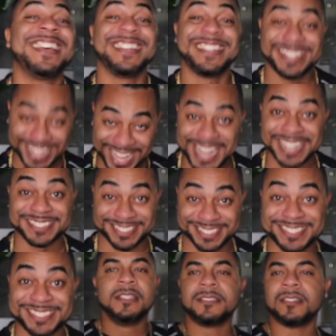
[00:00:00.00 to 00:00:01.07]

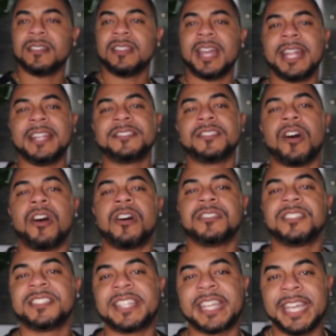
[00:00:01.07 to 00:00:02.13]
Yes. So the ladies are all
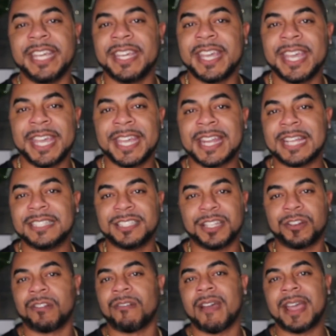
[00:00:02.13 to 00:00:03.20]
just kikiing at
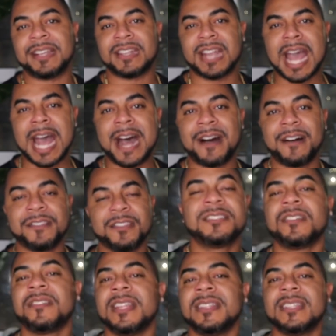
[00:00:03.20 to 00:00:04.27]
dinner right now.
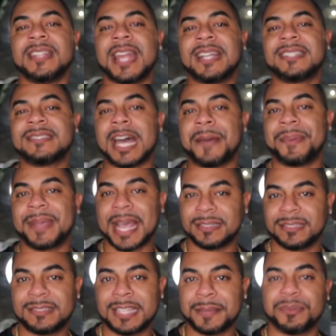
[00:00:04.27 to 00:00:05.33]
So then the next topic at
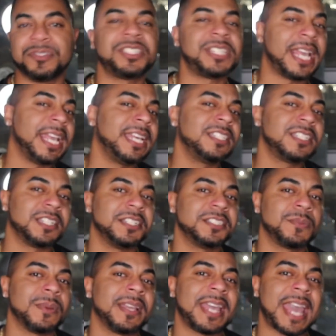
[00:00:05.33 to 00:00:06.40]
the table changes
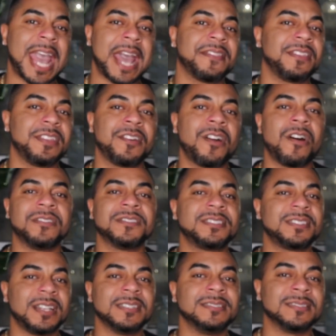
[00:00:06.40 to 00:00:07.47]
when Kathy calls
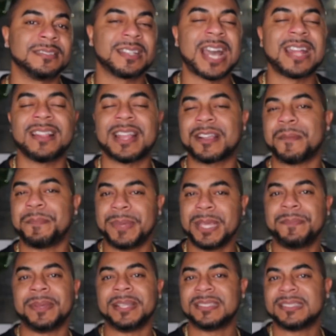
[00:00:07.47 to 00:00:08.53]
Sutton kind of like a
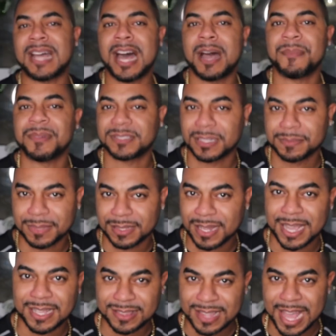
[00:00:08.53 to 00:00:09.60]
peeping Tom or something
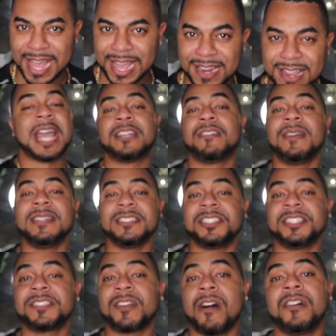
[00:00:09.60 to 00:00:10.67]
like that. And the reason
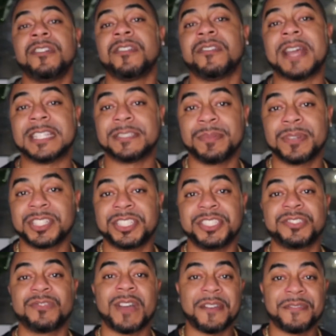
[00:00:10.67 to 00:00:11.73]
she's calling her that is because
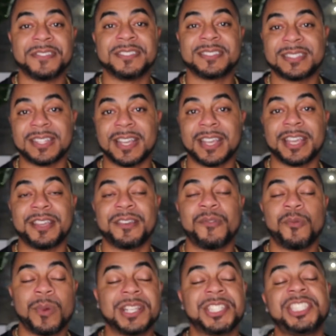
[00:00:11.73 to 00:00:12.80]
she's referencing
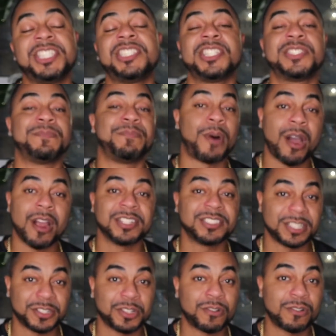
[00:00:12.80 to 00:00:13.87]
when she just barged
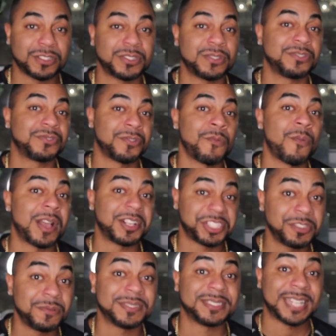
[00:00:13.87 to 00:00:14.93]
into Crystal's room while
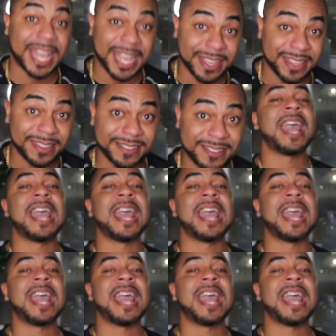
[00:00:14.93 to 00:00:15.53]
she was naked.